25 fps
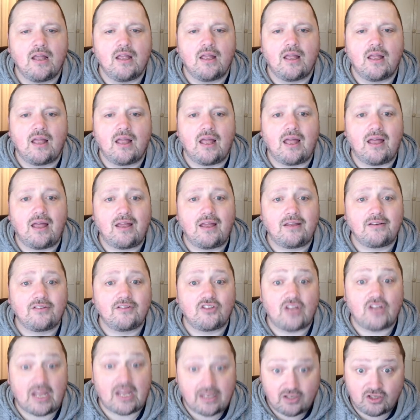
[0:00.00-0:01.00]
And
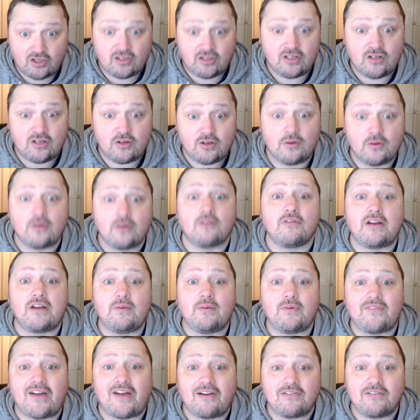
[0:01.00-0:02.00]
I do agree
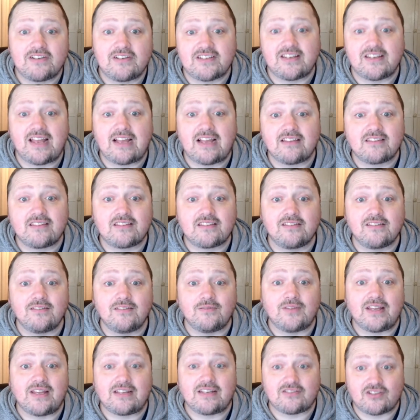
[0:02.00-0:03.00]
with Harrison Hansen
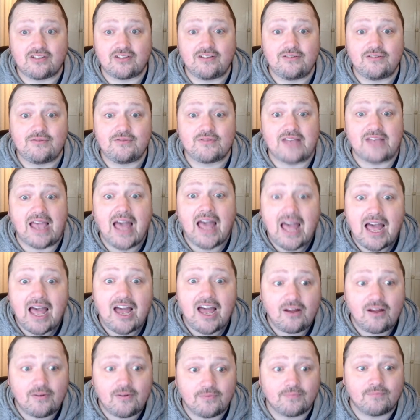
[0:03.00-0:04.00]
that Toulouse
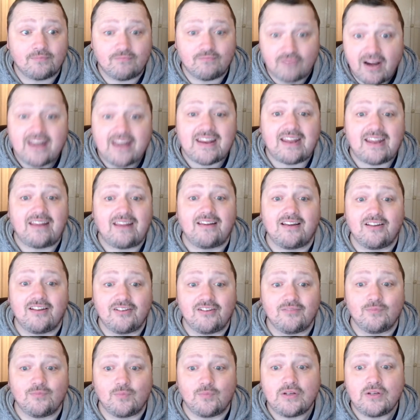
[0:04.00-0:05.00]
are ready
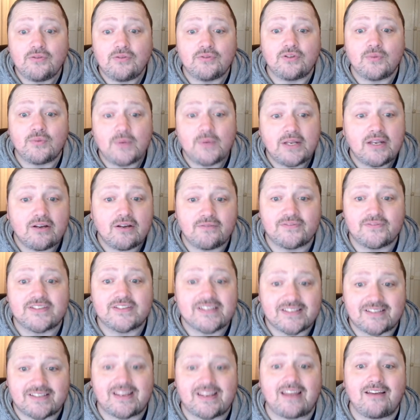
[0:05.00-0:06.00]
and will do enough to
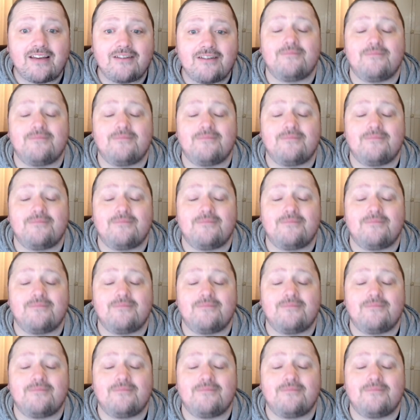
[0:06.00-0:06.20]
stay up.